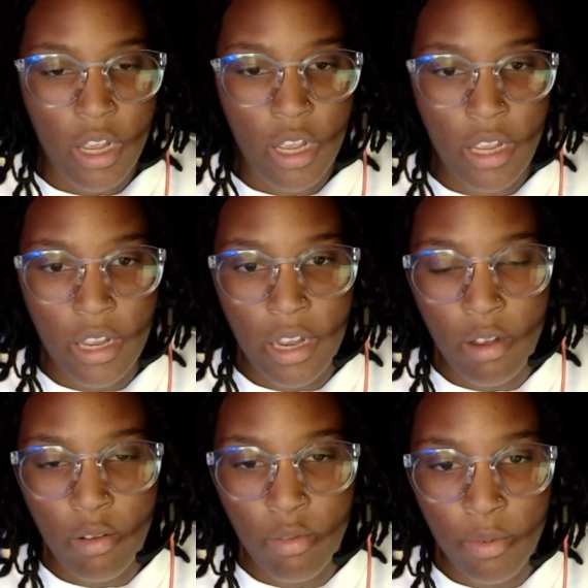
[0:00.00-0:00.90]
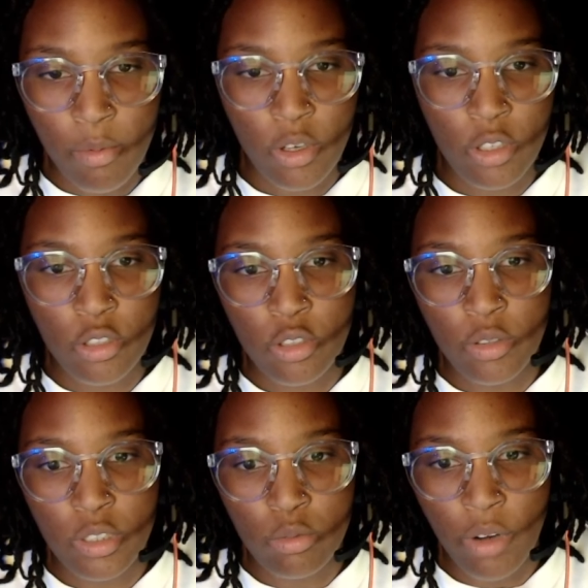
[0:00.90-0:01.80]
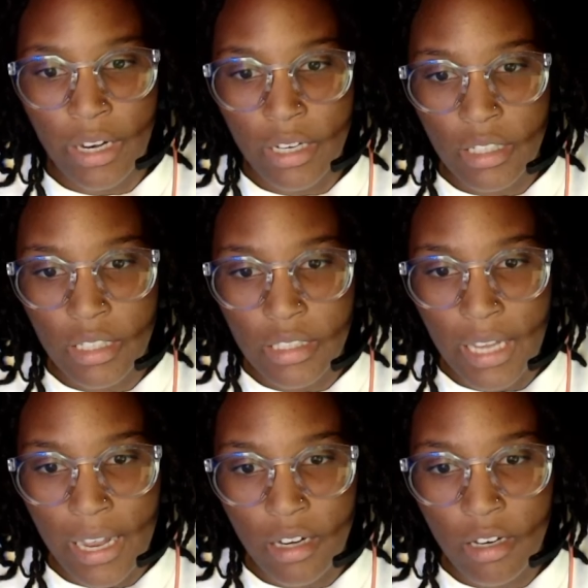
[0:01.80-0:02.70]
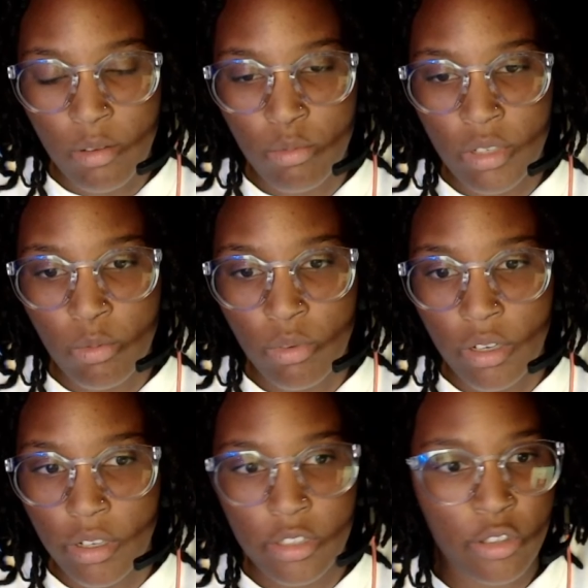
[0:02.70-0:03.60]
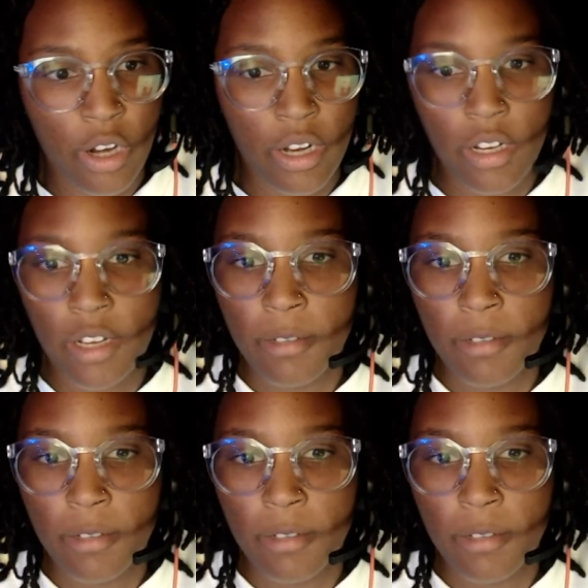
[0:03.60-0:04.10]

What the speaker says: And what we want to do is right click that and we will extract it.